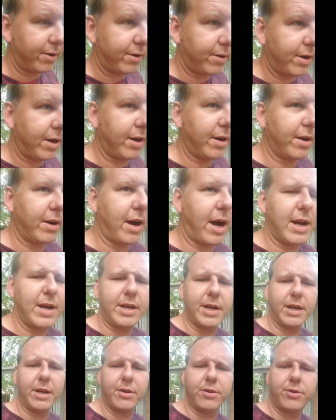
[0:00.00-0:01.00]
I
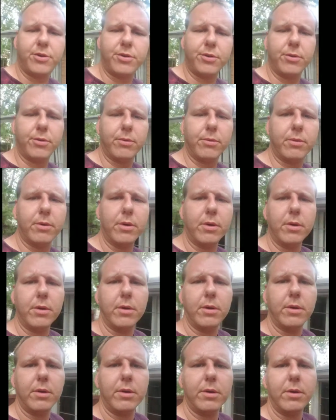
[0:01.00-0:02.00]
needed to
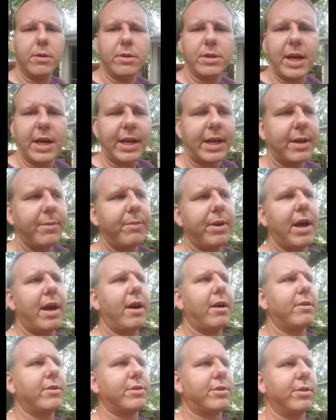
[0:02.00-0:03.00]
take him
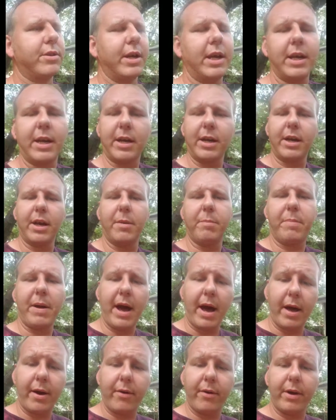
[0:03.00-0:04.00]
down so that he could get a
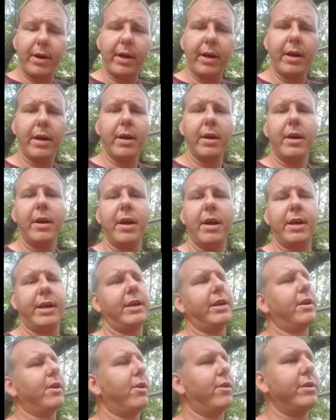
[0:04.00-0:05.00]
battery and he
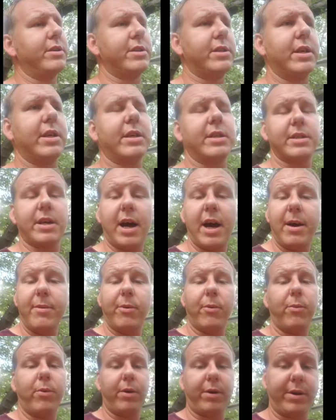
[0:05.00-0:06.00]
could get all these things. I've
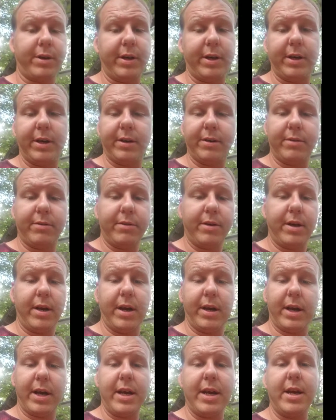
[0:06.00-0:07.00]
been working
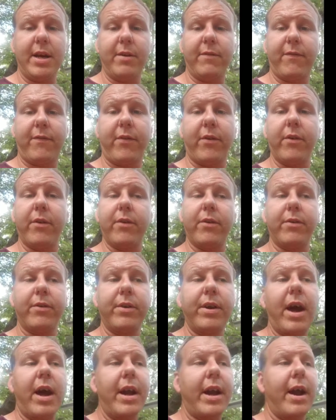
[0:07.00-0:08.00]
in the heat for
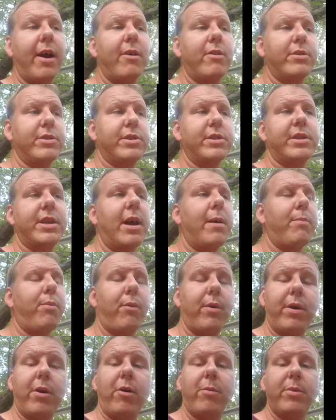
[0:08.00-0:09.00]
9 hours at that
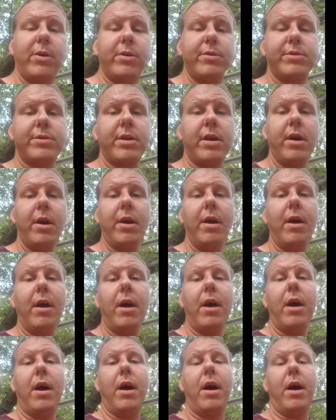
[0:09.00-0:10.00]
point almost.
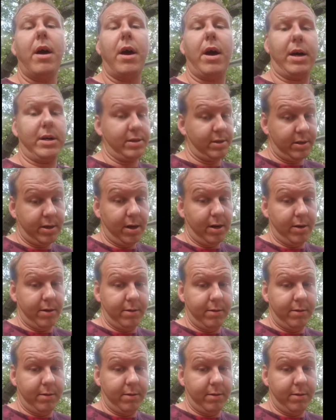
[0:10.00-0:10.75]
I was done.